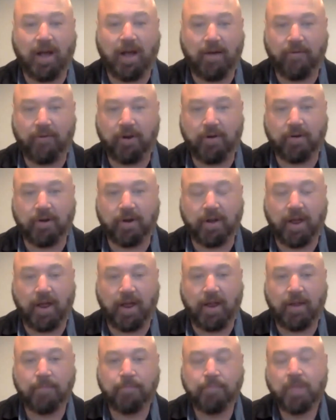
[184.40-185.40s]
off here
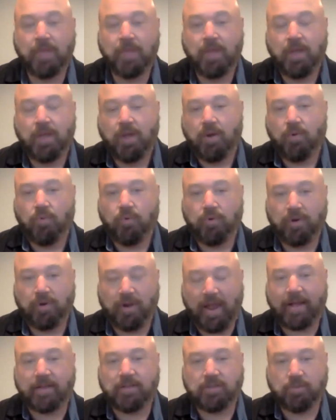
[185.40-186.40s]
today.
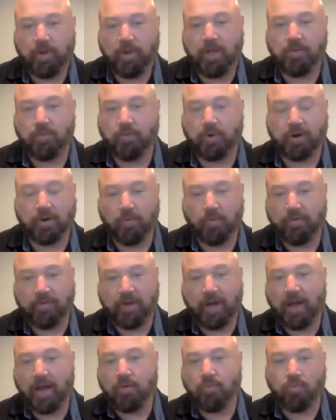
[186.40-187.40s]
Next week, we've
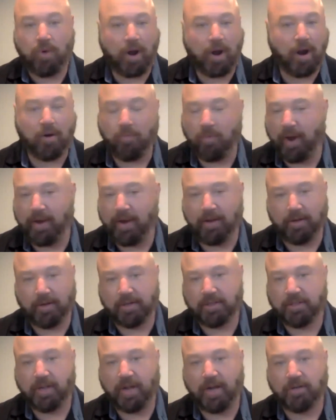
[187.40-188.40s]
got a regular
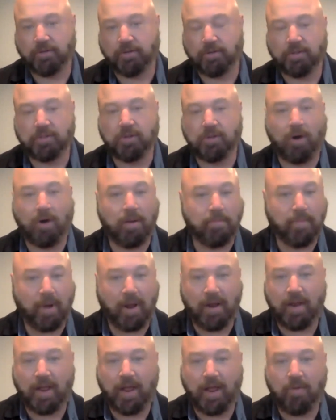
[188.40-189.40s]
schedule. So on
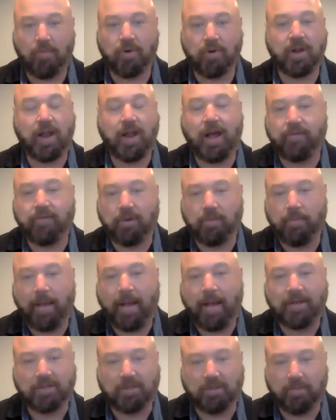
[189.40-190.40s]
Monday, we're going to have our
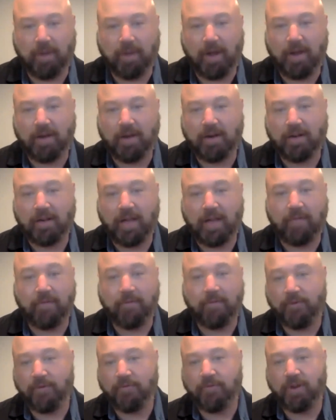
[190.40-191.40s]
mastermind at
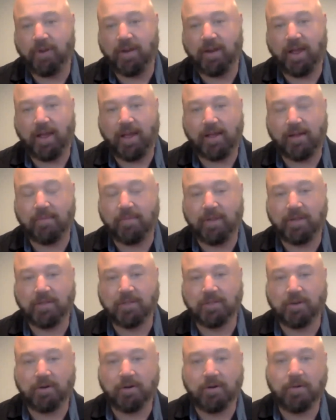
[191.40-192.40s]
11:15 a.m.
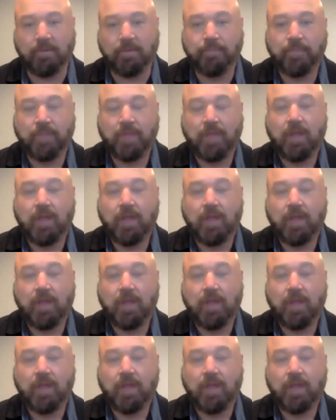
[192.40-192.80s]
Eastern.